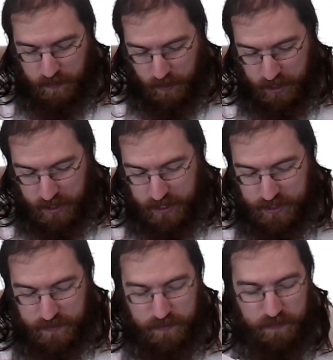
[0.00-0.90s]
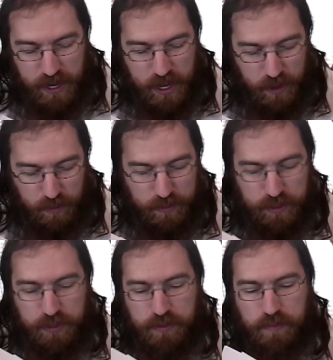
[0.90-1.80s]
one of these
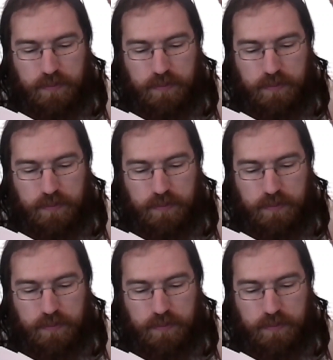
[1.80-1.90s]
videos.